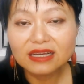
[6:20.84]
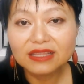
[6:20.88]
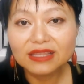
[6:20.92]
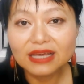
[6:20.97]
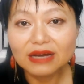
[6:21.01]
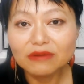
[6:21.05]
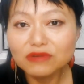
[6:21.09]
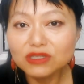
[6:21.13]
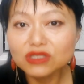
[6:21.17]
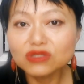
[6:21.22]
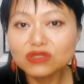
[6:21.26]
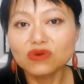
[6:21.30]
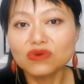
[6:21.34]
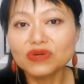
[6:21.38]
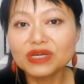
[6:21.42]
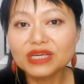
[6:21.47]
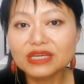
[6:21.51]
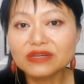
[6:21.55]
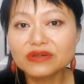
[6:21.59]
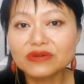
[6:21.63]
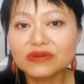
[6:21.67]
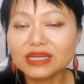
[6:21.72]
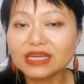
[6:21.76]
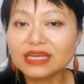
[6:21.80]
was all
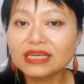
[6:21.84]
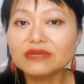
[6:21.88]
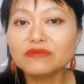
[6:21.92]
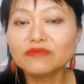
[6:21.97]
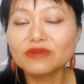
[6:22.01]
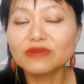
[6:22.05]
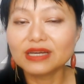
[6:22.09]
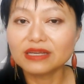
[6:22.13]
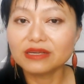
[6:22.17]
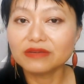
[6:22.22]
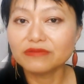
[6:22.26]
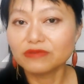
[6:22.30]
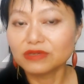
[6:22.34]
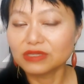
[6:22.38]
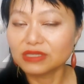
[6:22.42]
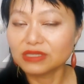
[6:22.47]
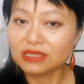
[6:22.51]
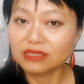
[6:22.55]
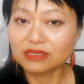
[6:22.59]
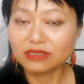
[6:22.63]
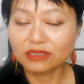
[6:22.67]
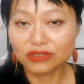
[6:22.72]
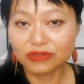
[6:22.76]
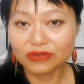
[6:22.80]
he could eat when he was
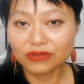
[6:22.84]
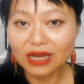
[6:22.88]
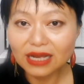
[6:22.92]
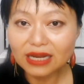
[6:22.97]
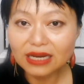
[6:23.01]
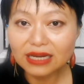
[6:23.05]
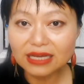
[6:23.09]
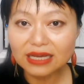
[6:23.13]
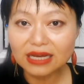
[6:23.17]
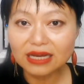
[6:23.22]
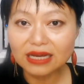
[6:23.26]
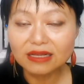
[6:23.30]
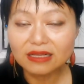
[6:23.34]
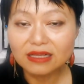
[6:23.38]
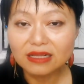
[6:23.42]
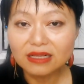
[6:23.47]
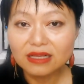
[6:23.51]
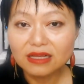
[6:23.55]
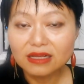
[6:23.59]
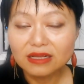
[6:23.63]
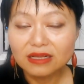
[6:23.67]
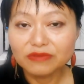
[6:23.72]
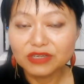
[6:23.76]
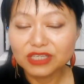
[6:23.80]
in Australia,
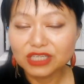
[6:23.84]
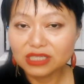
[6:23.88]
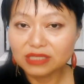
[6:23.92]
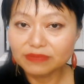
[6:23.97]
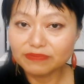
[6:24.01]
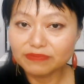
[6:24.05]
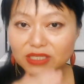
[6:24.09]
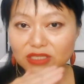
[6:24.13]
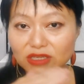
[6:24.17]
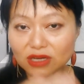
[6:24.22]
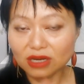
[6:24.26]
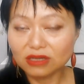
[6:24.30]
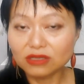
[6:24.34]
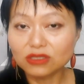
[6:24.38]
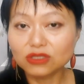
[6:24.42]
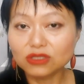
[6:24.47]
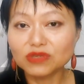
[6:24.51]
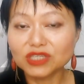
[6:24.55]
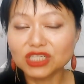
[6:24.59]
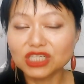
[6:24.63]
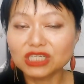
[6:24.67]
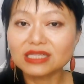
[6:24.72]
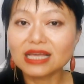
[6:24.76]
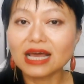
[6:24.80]
which is McDonald's,
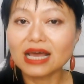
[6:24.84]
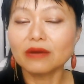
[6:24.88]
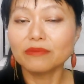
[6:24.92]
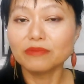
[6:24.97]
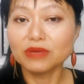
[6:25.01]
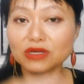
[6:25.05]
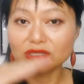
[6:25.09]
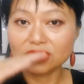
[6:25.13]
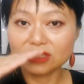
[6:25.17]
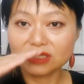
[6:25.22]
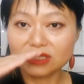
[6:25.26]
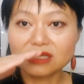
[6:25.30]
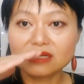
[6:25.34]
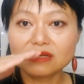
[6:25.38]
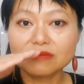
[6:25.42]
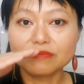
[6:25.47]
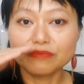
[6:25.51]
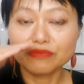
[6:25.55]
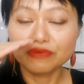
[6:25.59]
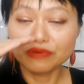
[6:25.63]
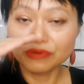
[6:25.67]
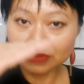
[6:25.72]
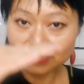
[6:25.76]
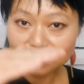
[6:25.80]
which is our most
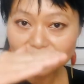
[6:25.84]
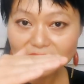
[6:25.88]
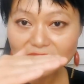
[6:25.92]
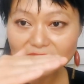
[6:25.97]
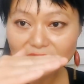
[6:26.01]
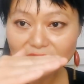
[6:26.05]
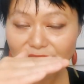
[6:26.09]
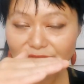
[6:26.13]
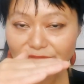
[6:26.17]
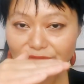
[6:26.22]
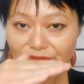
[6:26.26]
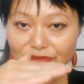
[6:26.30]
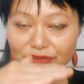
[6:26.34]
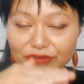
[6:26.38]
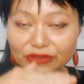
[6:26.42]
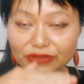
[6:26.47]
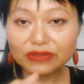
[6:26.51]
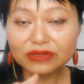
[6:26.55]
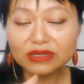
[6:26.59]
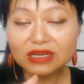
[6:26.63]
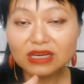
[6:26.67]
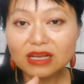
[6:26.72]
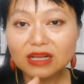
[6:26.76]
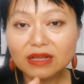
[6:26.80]
processed
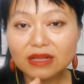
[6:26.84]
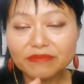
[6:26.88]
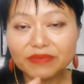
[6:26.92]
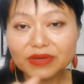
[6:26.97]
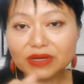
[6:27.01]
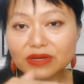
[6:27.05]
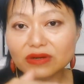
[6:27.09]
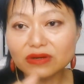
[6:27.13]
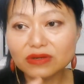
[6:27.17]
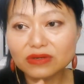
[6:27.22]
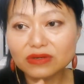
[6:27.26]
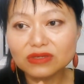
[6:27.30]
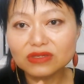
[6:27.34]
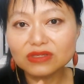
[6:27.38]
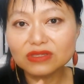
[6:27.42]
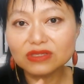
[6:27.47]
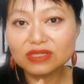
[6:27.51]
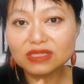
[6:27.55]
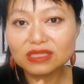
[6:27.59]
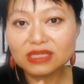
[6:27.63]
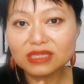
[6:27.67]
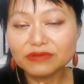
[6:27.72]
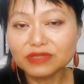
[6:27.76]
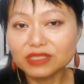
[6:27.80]
food,
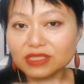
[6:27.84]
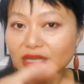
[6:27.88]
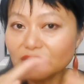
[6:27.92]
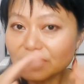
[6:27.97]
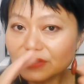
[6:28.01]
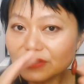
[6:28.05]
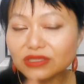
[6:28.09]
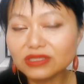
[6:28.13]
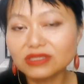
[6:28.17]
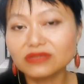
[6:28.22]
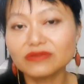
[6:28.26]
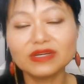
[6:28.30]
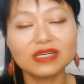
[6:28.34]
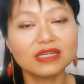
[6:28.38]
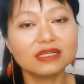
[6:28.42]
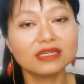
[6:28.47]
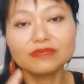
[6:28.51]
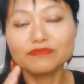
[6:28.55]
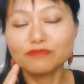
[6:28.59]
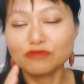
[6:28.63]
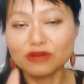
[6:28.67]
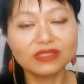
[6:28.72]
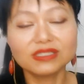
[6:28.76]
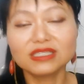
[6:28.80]
because he was so used to eating
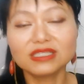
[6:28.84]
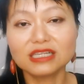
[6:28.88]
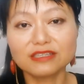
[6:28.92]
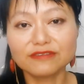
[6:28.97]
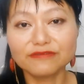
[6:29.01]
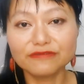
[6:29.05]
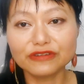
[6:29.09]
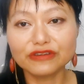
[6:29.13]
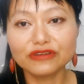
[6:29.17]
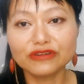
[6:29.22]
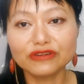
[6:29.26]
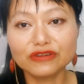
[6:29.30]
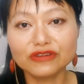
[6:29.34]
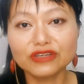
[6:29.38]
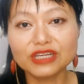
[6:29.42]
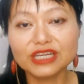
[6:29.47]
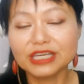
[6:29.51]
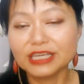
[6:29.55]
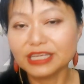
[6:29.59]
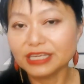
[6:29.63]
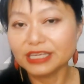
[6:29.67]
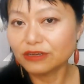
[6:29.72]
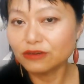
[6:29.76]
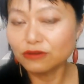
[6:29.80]
processed food,
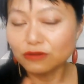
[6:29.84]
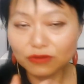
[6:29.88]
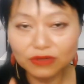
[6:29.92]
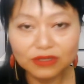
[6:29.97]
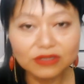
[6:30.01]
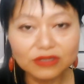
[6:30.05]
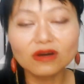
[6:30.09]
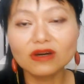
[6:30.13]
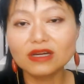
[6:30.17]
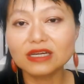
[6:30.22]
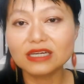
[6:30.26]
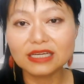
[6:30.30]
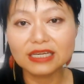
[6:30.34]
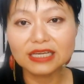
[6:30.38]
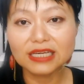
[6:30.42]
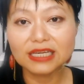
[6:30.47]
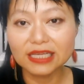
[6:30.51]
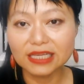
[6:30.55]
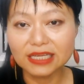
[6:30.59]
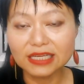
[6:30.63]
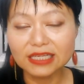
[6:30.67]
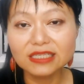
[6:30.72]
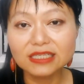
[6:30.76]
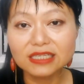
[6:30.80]
he could not
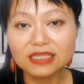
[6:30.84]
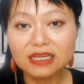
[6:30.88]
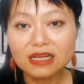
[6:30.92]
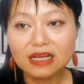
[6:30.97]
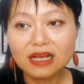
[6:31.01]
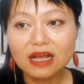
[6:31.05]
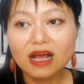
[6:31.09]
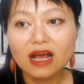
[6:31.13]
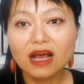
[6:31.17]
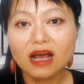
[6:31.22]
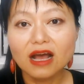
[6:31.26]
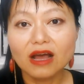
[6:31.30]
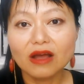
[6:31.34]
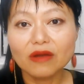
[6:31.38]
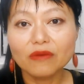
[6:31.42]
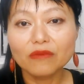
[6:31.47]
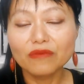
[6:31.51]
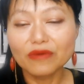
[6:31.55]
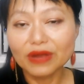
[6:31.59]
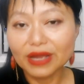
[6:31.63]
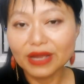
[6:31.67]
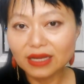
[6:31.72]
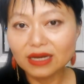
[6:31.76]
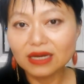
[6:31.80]
eat
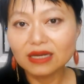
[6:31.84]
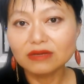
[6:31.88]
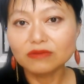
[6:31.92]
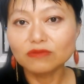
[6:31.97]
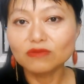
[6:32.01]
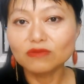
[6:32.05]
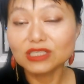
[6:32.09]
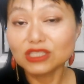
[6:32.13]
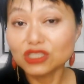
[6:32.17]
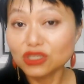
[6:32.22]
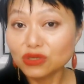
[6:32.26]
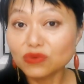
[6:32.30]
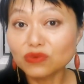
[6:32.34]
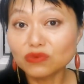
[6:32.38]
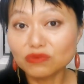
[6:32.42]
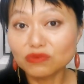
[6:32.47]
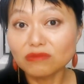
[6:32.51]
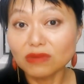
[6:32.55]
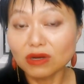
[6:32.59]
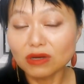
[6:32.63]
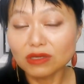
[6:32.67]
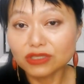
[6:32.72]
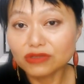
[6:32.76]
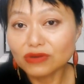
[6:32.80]
what to
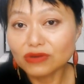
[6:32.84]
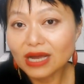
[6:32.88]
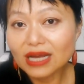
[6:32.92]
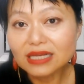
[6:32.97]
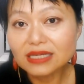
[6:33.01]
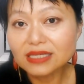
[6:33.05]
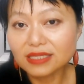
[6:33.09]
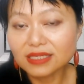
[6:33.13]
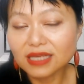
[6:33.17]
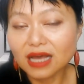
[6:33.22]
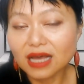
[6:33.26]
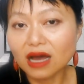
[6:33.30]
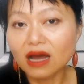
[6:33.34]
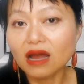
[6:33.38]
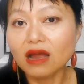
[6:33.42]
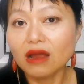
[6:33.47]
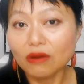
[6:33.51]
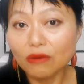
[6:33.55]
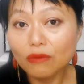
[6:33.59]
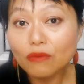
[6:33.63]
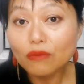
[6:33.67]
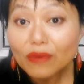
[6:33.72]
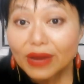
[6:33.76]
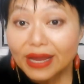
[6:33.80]
Australians
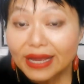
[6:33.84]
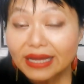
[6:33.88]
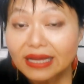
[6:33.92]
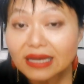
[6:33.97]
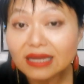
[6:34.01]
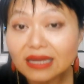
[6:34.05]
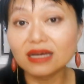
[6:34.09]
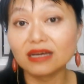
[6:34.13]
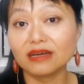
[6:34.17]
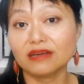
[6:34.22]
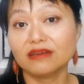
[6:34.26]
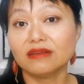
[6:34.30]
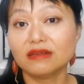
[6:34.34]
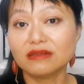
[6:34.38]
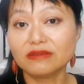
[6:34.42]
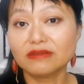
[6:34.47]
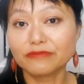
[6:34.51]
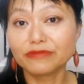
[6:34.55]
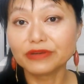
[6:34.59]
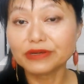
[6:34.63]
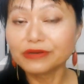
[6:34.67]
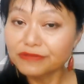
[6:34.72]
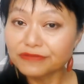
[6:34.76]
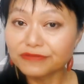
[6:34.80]
are regular
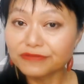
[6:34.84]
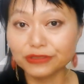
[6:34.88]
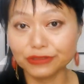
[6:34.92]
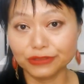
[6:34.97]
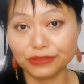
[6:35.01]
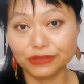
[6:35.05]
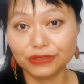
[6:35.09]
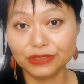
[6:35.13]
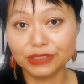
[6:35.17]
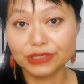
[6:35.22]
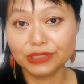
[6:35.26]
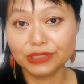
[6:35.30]
real food.